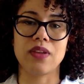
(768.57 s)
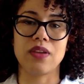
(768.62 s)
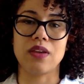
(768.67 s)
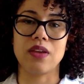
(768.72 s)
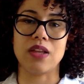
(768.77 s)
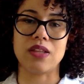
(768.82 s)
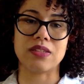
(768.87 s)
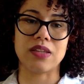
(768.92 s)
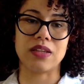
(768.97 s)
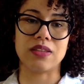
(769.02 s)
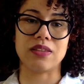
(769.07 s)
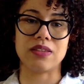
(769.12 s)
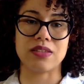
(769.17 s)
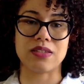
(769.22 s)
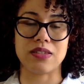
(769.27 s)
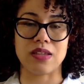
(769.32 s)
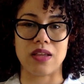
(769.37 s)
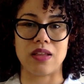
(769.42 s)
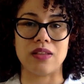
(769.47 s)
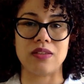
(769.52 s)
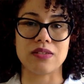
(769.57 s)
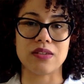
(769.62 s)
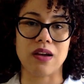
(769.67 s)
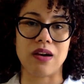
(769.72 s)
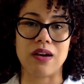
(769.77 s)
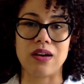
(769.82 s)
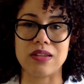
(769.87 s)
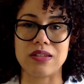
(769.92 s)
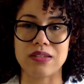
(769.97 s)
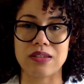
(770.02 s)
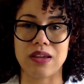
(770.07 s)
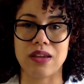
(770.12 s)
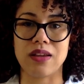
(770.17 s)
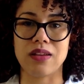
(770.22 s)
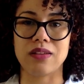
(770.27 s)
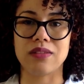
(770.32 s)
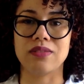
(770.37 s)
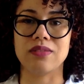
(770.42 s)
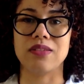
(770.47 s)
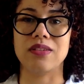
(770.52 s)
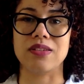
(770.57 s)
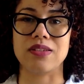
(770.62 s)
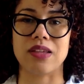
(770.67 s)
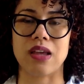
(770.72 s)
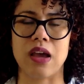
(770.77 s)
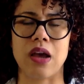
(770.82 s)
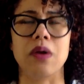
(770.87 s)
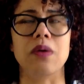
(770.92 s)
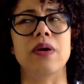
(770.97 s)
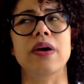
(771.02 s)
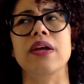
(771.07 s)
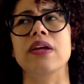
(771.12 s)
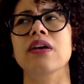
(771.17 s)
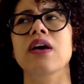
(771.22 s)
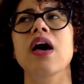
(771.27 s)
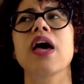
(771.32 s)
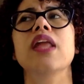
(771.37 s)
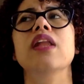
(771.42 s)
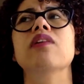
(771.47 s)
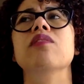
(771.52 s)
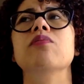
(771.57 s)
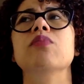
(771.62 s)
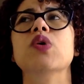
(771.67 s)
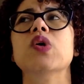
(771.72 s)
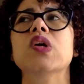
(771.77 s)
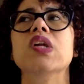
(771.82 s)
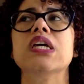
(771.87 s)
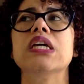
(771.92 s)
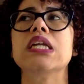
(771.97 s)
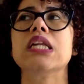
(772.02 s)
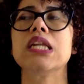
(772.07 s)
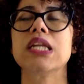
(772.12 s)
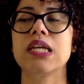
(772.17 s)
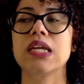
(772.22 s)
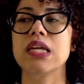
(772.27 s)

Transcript: It's like the sales content. That's how I kind of put it.